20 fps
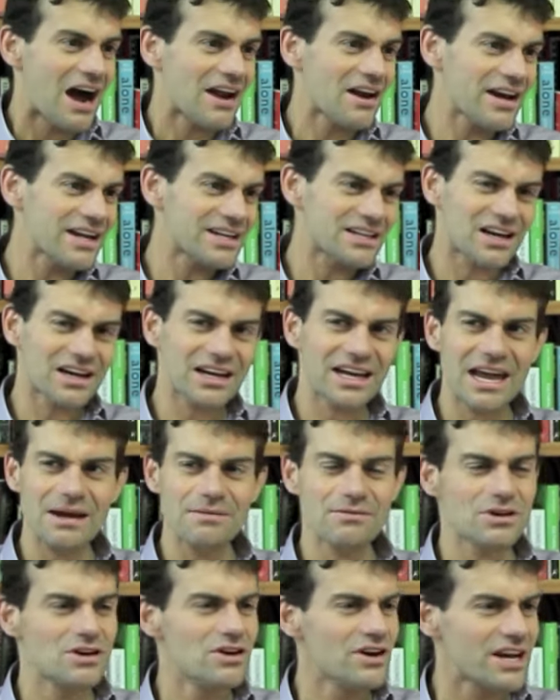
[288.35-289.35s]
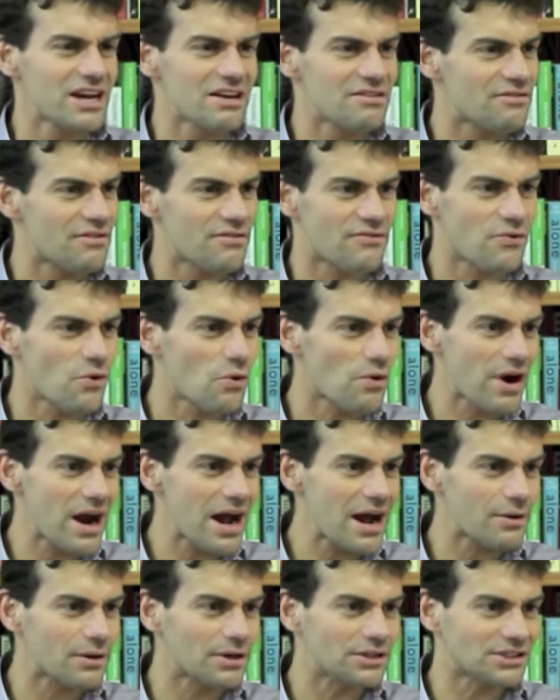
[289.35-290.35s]
And I kept looking for
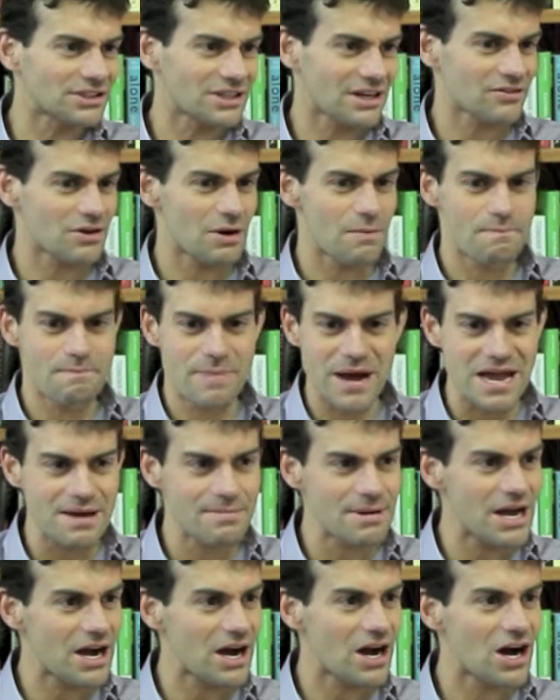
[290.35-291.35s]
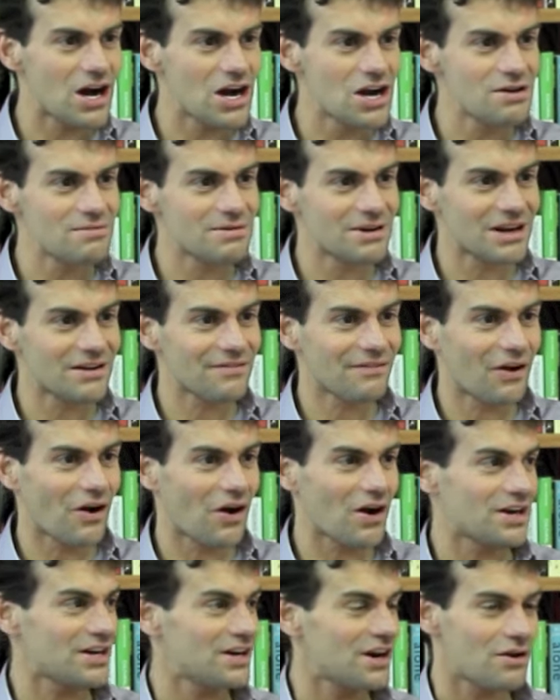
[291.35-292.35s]
4 hours, and I've got a baby at home, and I've
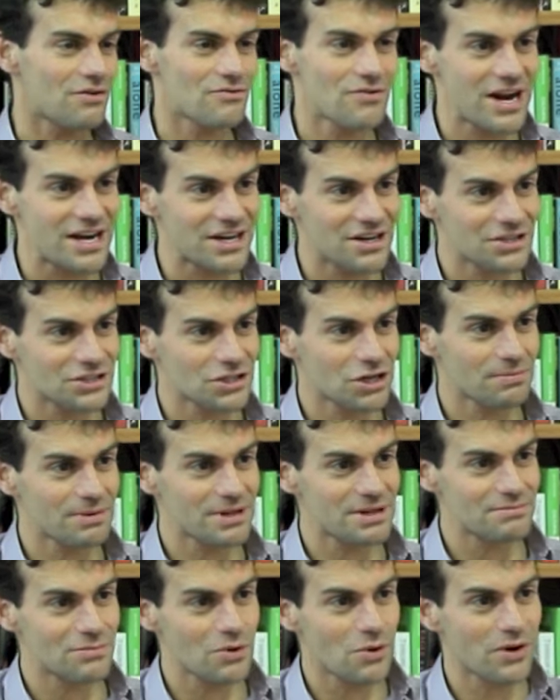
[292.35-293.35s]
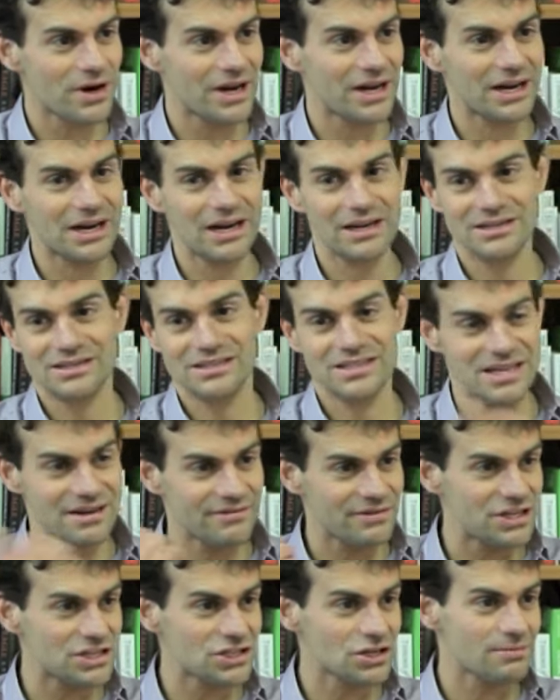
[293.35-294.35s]
got, you know, a radio job in the morning, and a
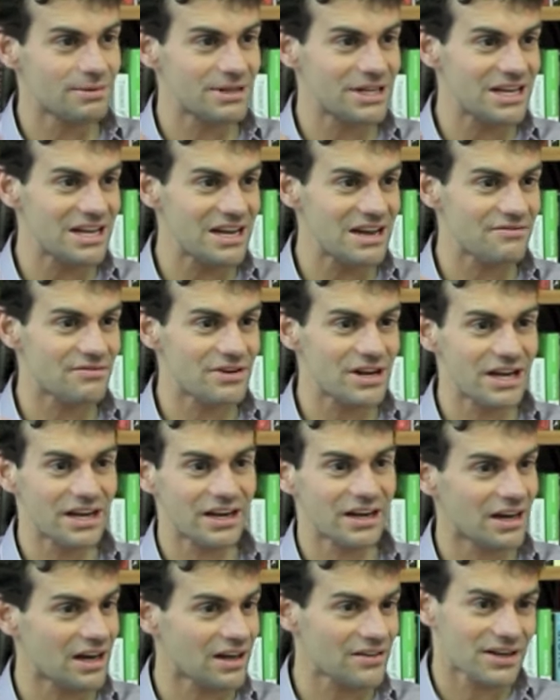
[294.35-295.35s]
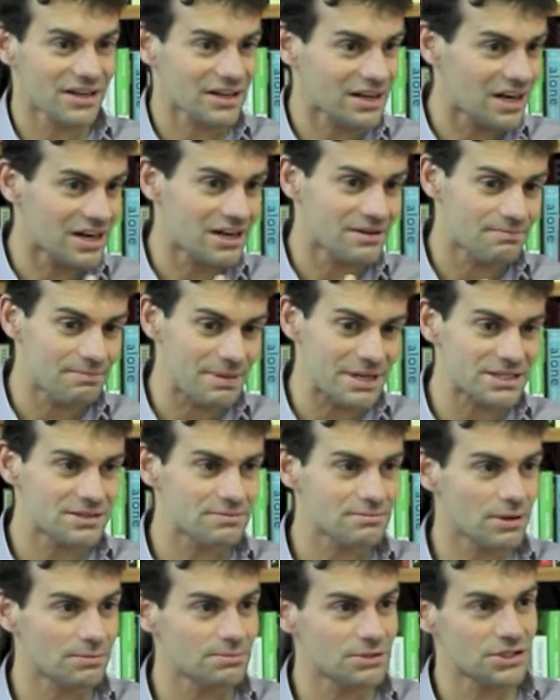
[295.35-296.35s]
TV job in the evening, and other kind of
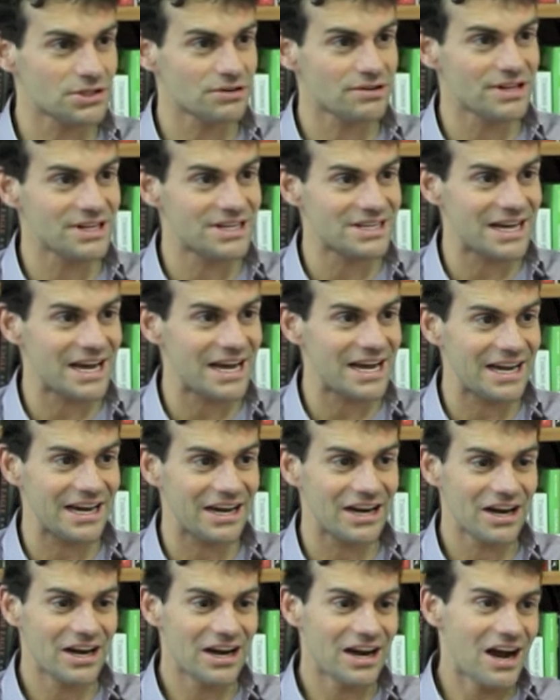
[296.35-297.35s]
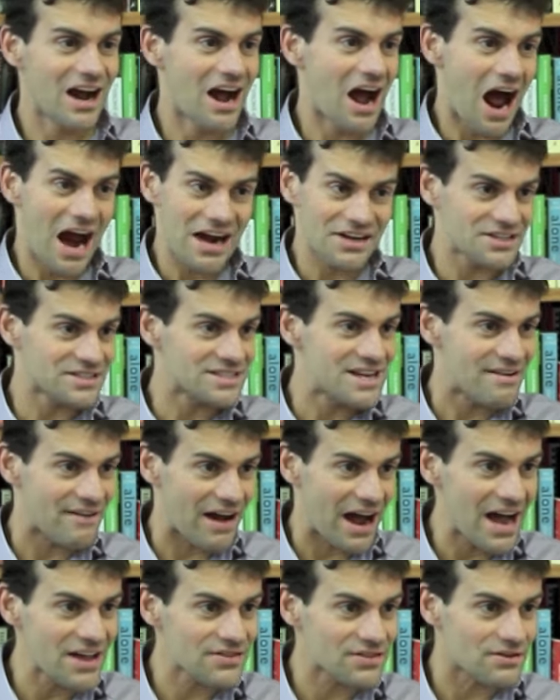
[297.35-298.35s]
bits and bobs during the day, and I just
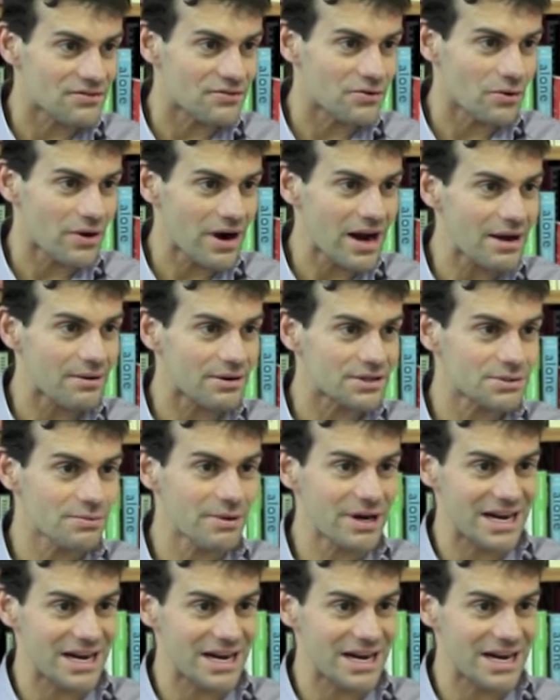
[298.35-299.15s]
never had the 4 hours.